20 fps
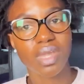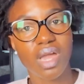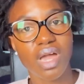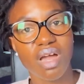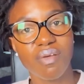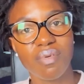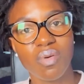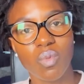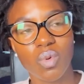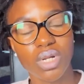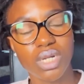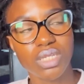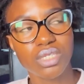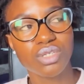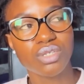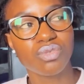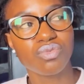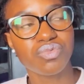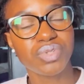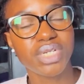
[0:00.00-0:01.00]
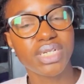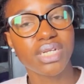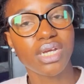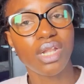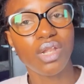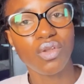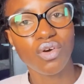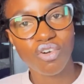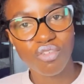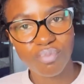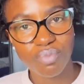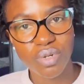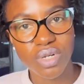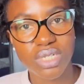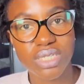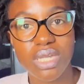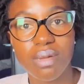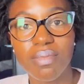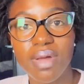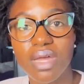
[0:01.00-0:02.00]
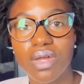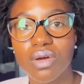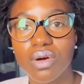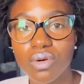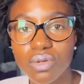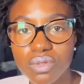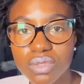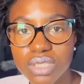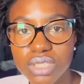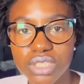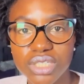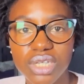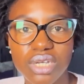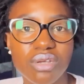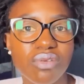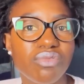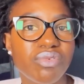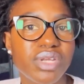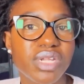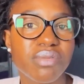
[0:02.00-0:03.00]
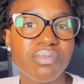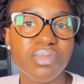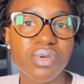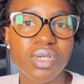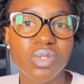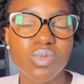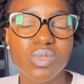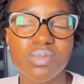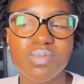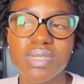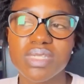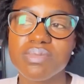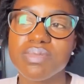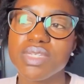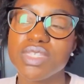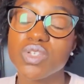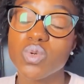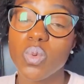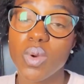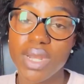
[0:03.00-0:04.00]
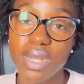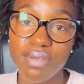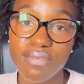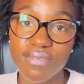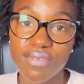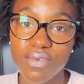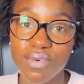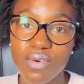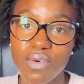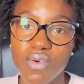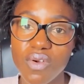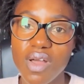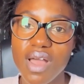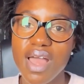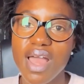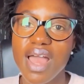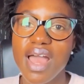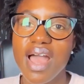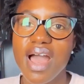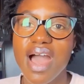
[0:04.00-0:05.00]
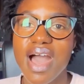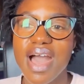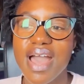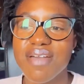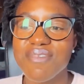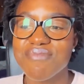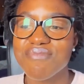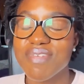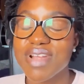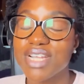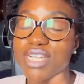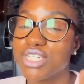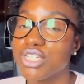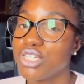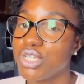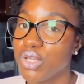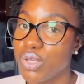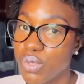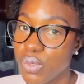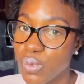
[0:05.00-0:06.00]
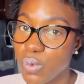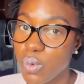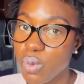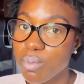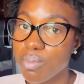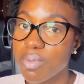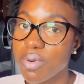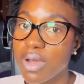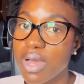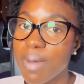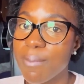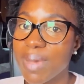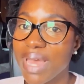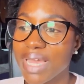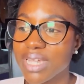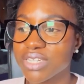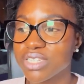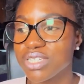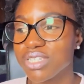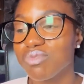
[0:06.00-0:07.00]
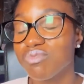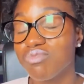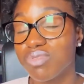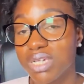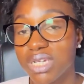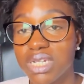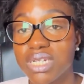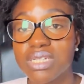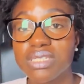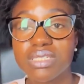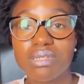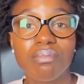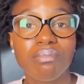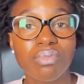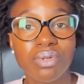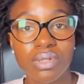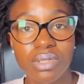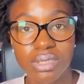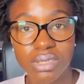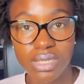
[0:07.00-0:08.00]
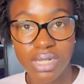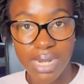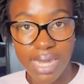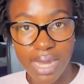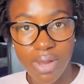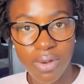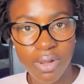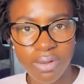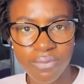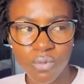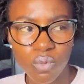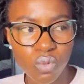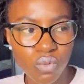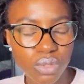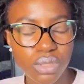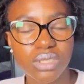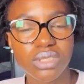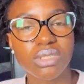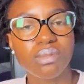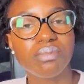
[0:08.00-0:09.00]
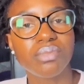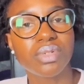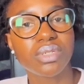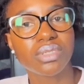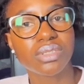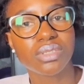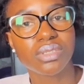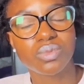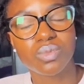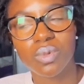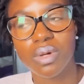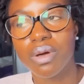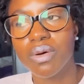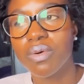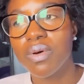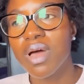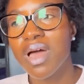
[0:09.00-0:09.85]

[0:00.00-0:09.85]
I've been wanting to read a lot of books and my goal this year of reading books was meant to be 24. I've read 2, but I'm actually reading some books now and I've ordered some books as well.